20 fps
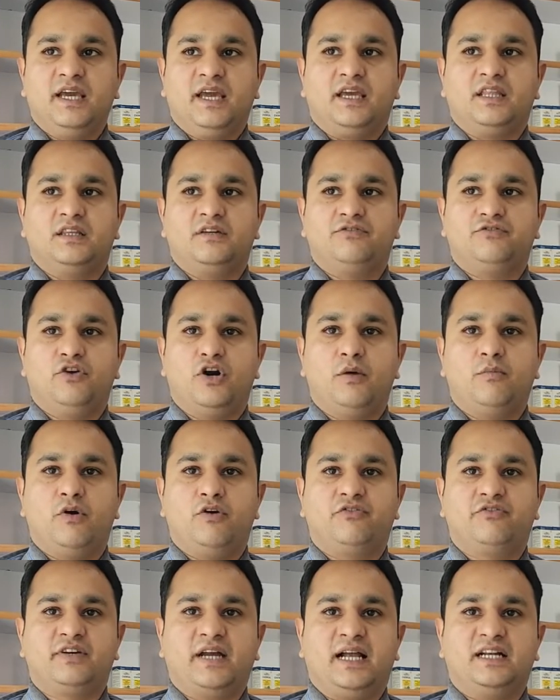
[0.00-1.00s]
in the form
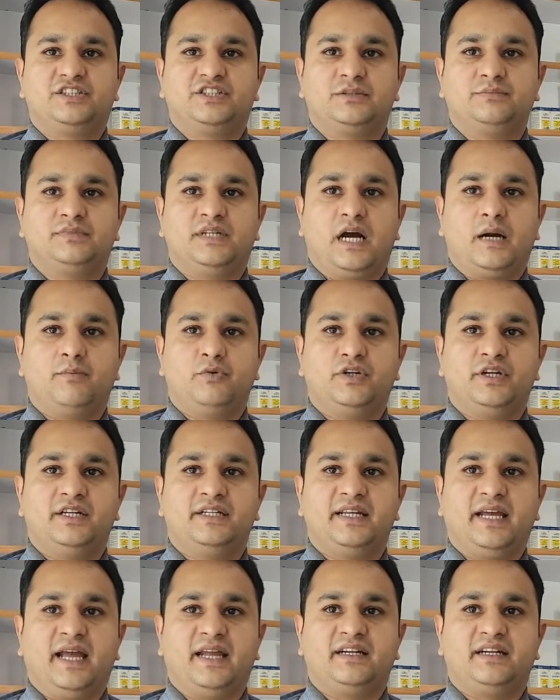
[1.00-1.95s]
of calcium carbonate